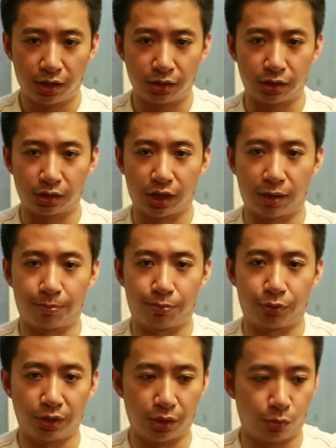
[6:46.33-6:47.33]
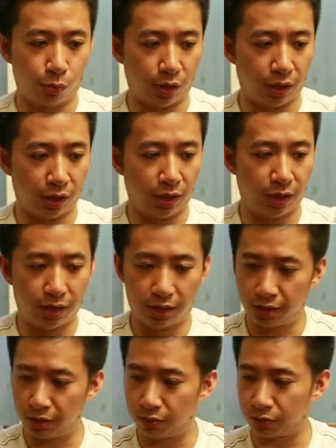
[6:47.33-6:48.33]
the top pretty well,
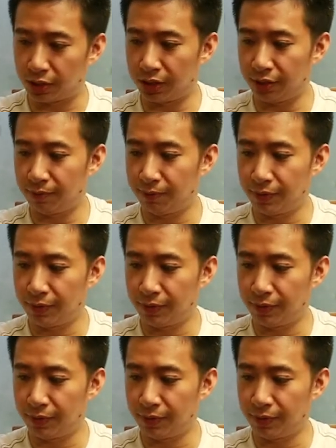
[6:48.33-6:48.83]
okay?